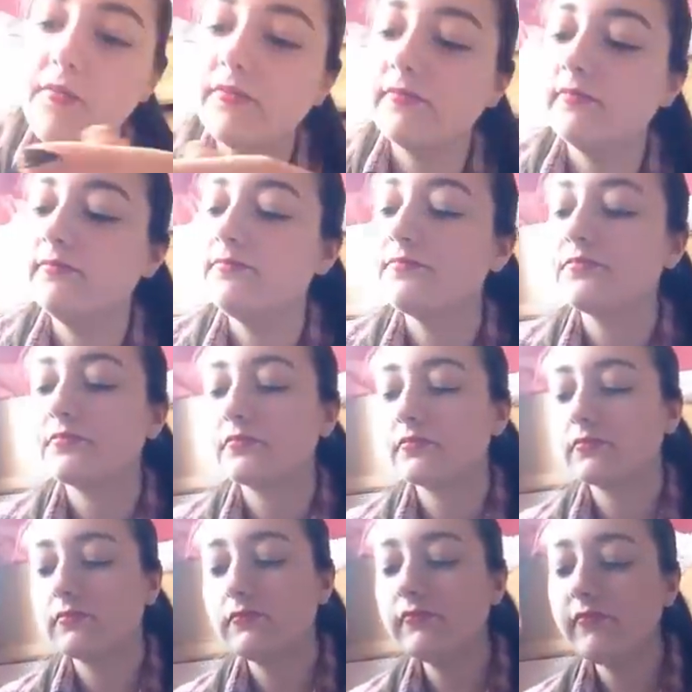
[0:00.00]
on
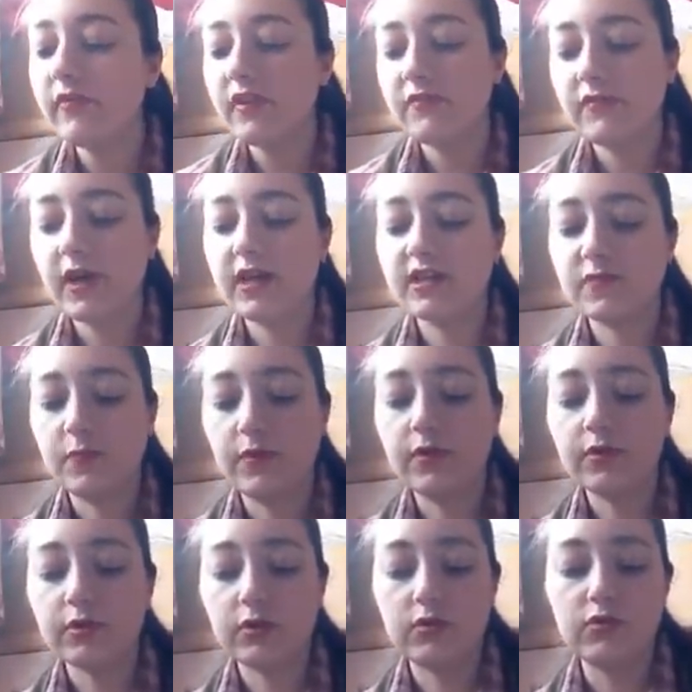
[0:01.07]

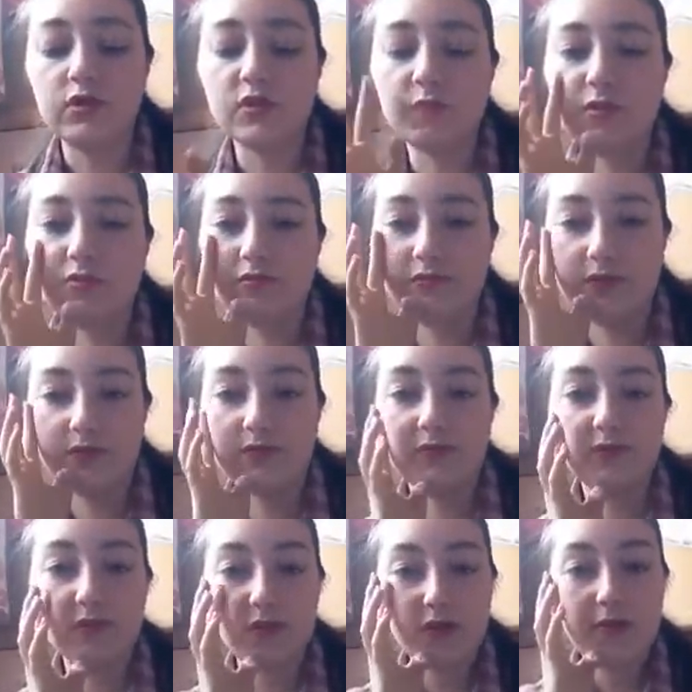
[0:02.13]
Facebook or
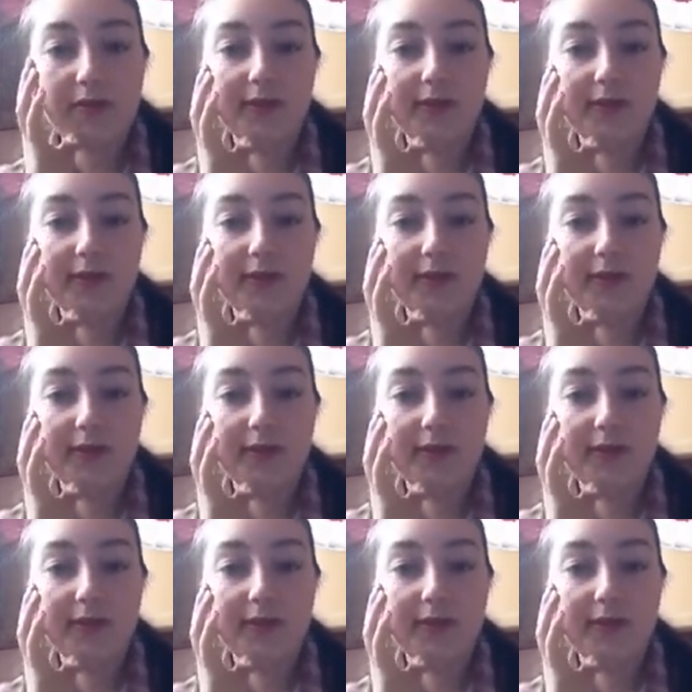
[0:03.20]
Spitalfields.